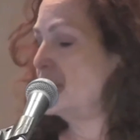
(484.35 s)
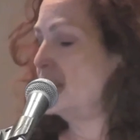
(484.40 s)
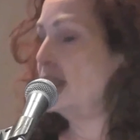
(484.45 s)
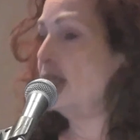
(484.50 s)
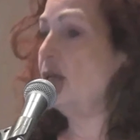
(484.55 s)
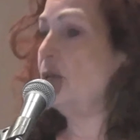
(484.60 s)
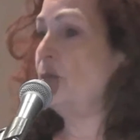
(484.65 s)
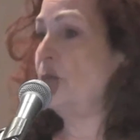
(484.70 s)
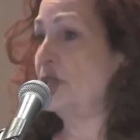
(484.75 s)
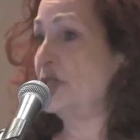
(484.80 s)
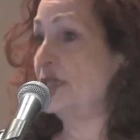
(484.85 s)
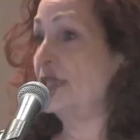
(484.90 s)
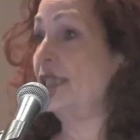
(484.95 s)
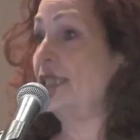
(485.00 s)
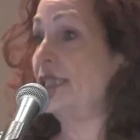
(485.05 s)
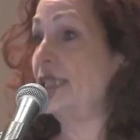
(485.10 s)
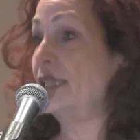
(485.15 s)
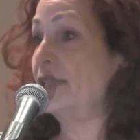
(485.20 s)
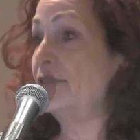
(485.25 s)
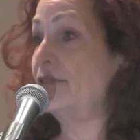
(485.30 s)
that help us
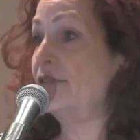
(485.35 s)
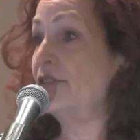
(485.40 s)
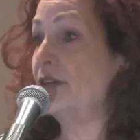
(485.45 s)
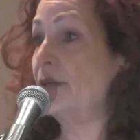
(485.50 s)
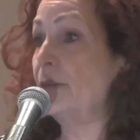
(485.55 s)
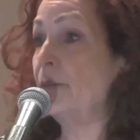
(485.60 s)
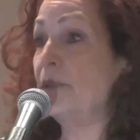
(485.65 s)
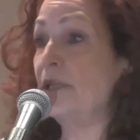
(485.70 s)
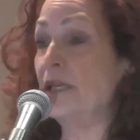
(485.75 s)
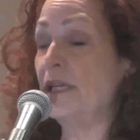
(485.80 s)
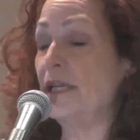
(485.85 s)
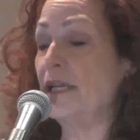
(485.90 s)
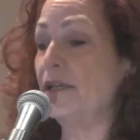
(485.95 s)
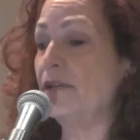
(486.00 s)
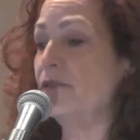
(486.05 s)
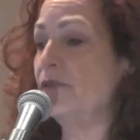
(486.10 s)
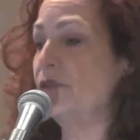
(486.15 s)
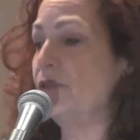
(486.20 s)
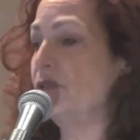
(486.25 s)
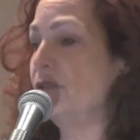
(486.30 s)
identify
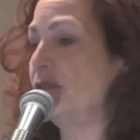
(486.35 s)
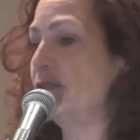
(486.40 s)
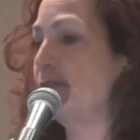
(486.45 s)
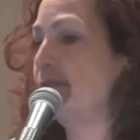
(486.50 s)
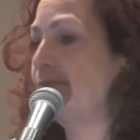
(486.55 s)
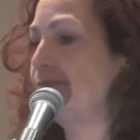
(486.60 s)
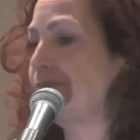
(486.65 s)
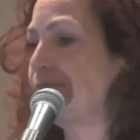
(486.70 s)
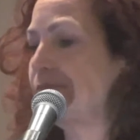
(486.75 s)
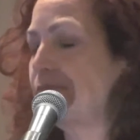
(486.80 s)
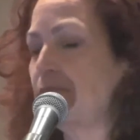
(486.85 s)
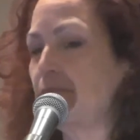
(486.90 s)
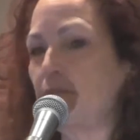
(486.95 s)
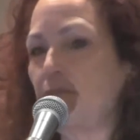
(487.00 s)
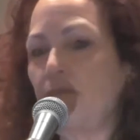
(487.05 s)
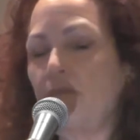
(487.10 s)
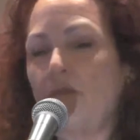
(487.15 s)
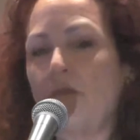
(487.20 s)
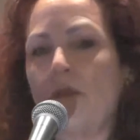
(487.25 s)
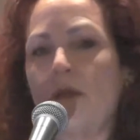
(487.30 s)
behaviors.
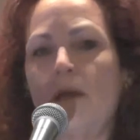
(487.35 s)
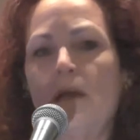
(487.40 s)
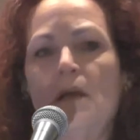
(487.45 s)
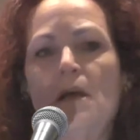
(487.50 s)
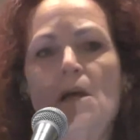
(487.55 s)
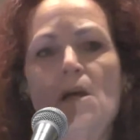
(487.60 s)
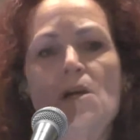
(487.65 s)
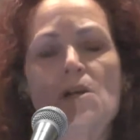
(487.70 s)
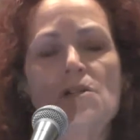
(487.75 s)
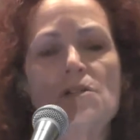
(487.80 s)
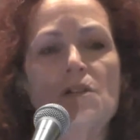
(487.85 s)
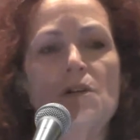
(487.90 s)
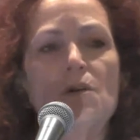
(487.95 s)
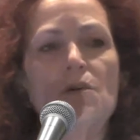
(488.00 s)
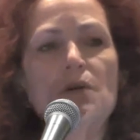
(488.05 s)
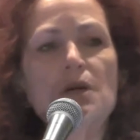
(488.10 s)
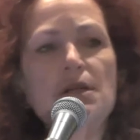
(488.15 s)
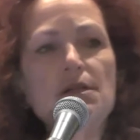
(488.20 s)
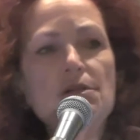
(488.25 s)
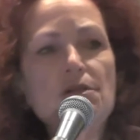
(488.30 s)

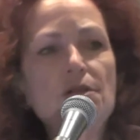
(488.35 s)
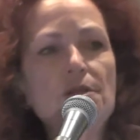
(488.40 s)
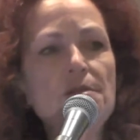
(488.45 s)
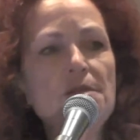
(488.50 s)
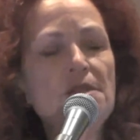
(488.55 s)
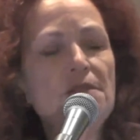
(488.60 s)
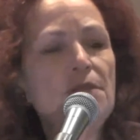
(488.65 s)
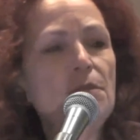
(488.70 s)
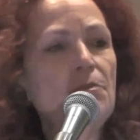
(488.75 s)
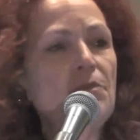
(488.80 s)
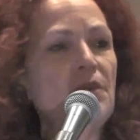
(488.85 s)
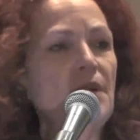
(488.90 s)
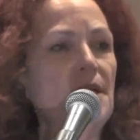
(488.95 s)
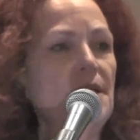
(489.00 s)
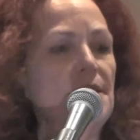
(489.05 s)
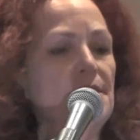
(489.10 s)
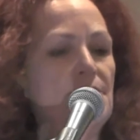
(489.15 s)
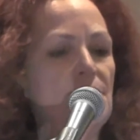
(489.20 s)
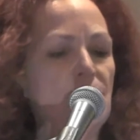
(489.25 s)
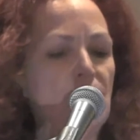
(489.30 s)
So in terms of a
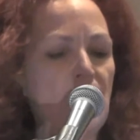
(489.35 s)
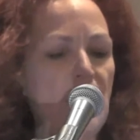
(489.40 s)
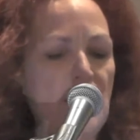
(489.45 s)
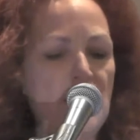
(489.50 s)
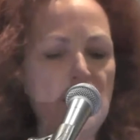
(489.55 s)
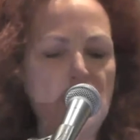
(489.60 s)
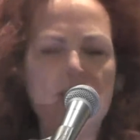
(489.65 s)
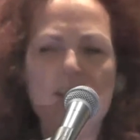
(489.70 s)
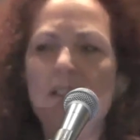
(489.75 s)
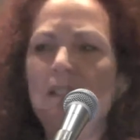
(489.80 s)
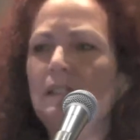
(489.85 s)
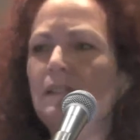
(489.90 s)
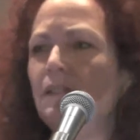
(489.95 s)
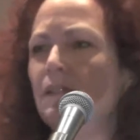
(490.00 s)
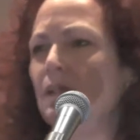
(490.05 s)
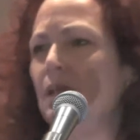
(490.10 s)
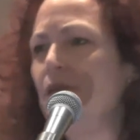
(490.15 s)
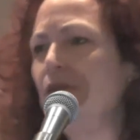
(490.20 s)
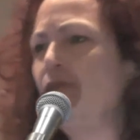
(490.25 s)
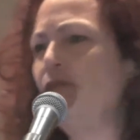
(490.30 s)
product strategy, let's
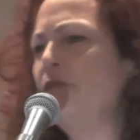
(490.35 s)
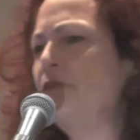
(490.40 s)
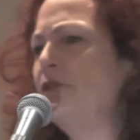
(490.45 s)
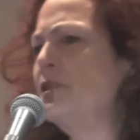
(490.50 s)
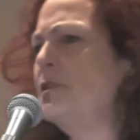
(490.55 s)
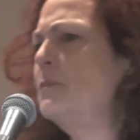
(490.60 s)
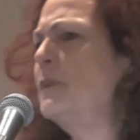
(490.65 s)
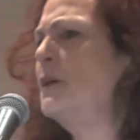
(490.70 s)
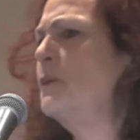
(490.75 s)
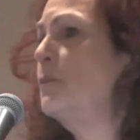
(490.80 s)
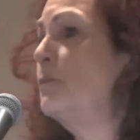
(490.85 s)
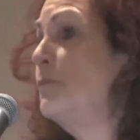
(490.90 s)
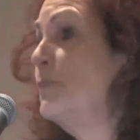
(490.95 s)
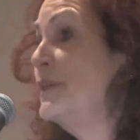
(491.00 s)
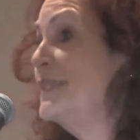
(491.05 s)
talk first about